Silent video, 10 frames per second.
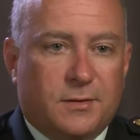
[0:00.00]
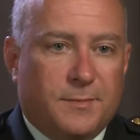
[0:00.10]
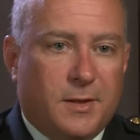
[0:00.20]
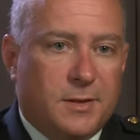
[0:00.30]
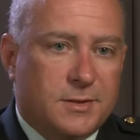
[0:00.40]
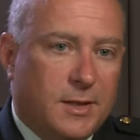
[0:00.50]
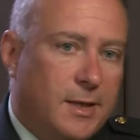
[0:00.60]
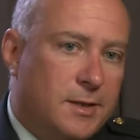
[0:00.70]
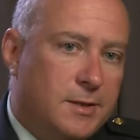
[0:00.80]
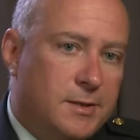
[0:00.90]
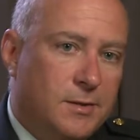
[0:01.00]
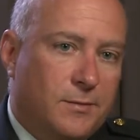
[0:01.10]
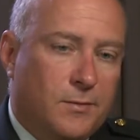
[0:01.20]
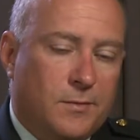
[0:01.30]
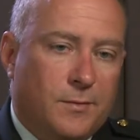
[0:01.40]
meetings that you had to
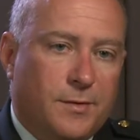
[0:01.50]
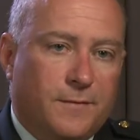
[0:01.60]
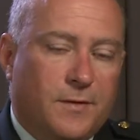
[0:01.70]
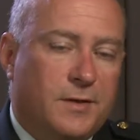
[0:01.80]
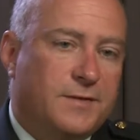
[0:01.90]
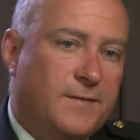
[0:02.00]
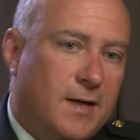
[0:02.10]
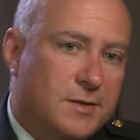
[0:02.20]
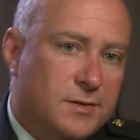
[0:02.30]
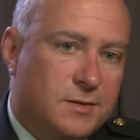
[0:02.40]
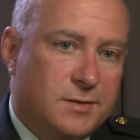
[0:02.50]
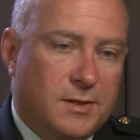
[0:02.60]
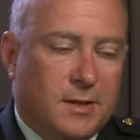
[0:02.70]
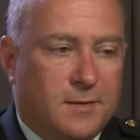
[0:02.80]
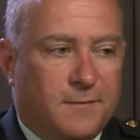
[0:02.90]
deal with the various factions.
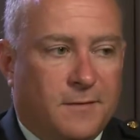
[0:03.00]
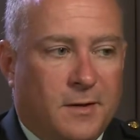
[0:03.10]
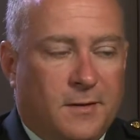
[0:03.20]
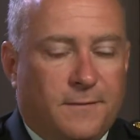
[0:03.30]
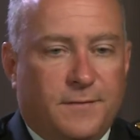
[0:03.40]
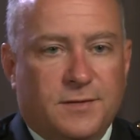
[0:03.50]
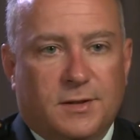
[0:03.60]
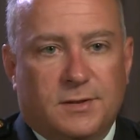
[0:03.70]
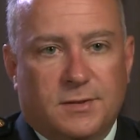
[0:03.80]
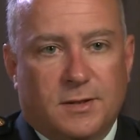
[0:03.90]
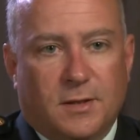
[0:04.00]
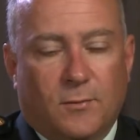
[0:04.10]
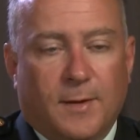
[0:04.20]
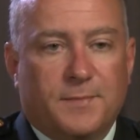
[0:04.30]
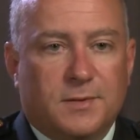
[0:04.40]
You had to visit
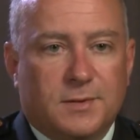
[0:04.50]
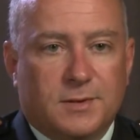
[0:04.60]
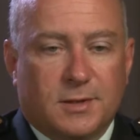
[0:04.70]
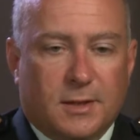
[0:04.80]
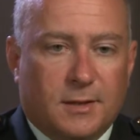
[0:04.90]
weapons